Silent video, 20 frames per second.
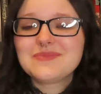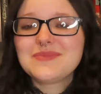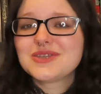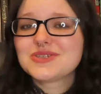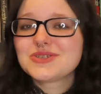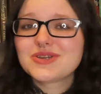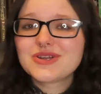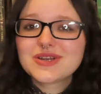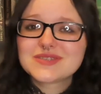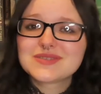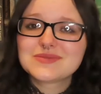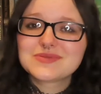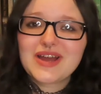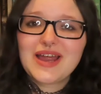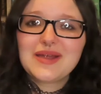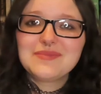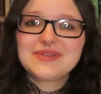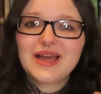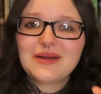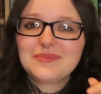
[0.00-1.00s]
make sure you're
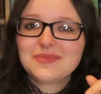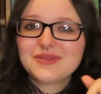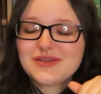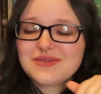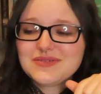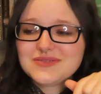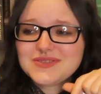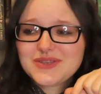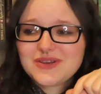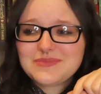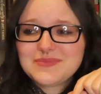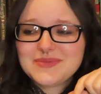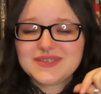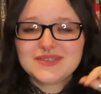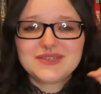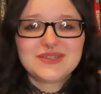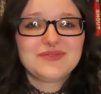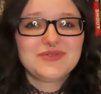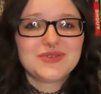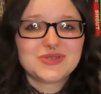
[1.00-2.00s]
subscribed down below so you don't miss
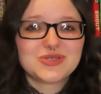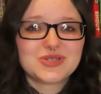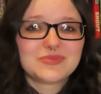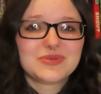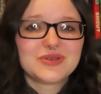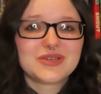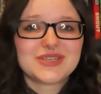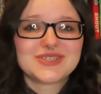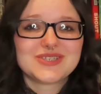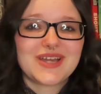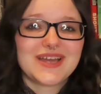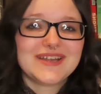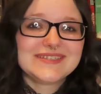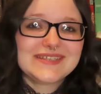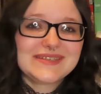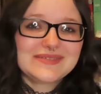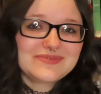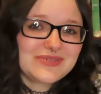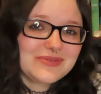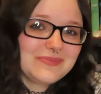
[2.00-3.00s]
any future bookish
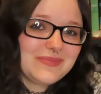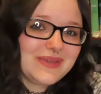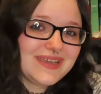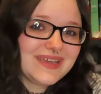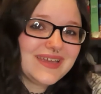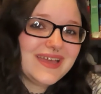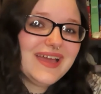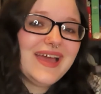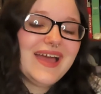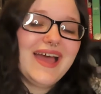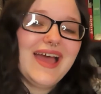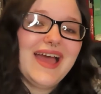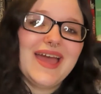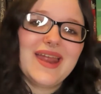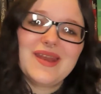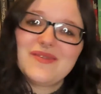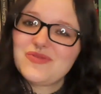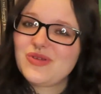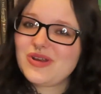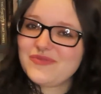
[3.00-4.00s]
content from me.
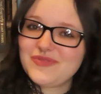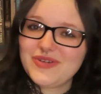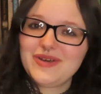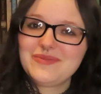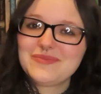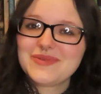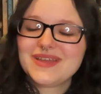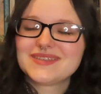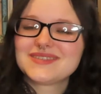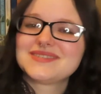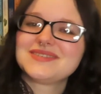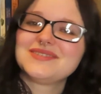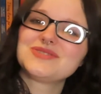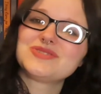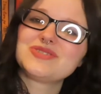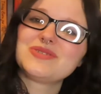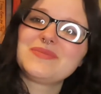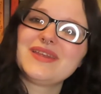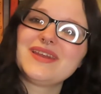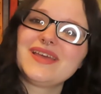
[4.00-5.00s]
And if you want to follow me on
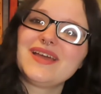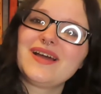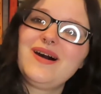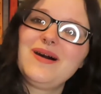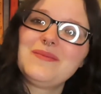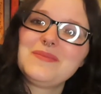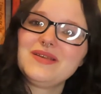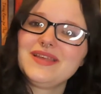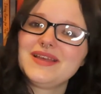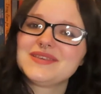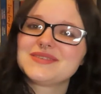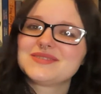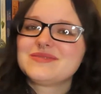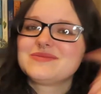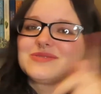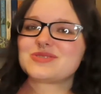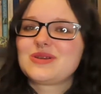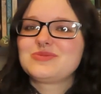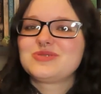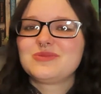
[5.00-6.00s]
social media, all my links are in
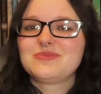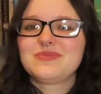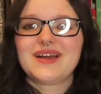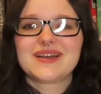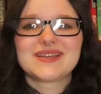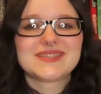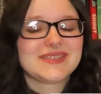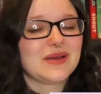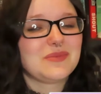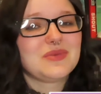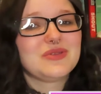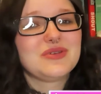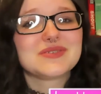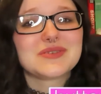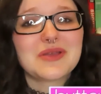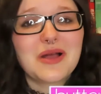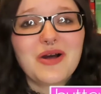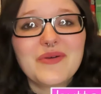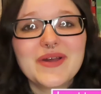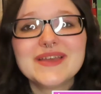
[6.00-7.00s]
the description box down below
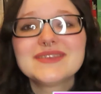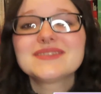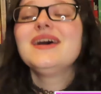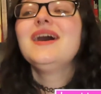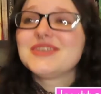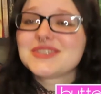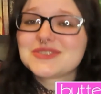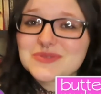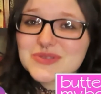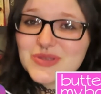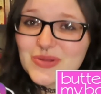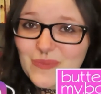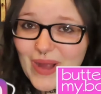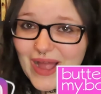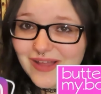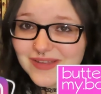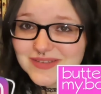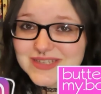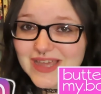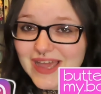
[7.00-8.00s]
as always. This was a
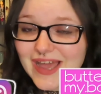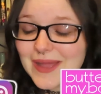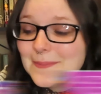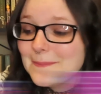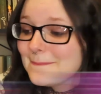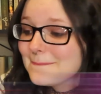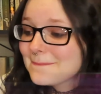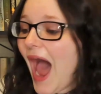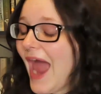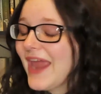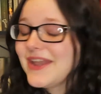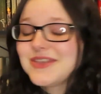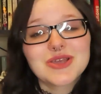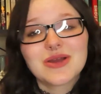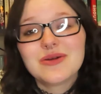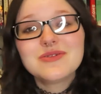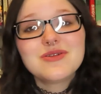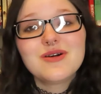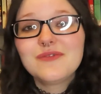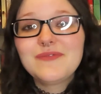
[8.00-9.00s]
wild time. I
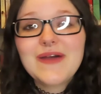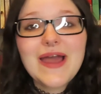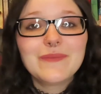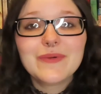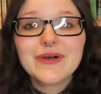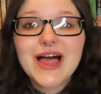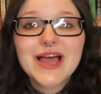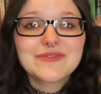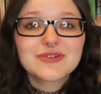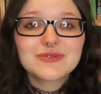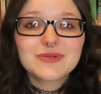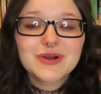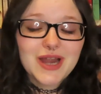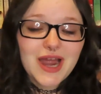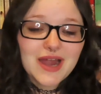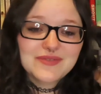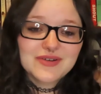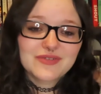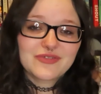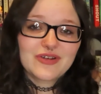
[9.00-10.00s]
don't know if I will ever
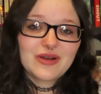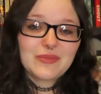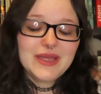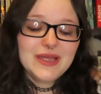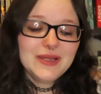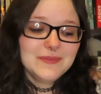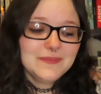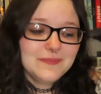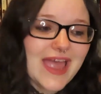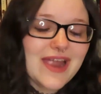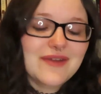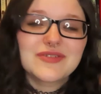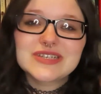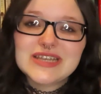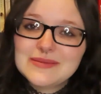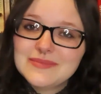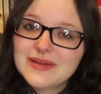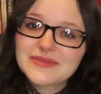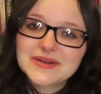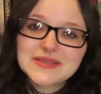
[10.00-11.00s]
recover from it. Every
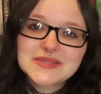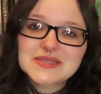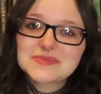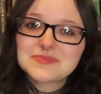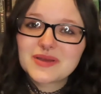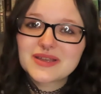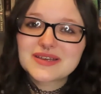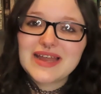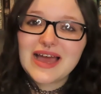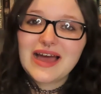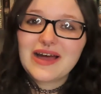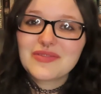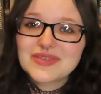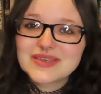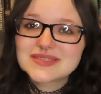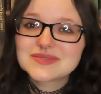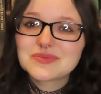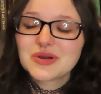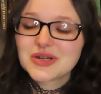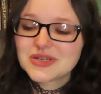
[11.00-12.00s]
time I read this book now,
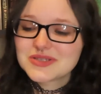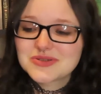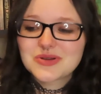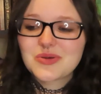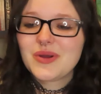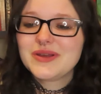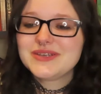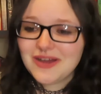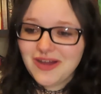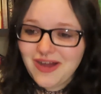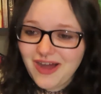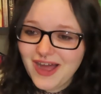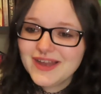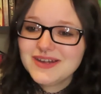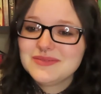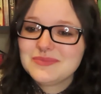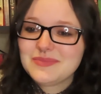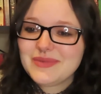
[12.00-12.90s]
these words are going to haunt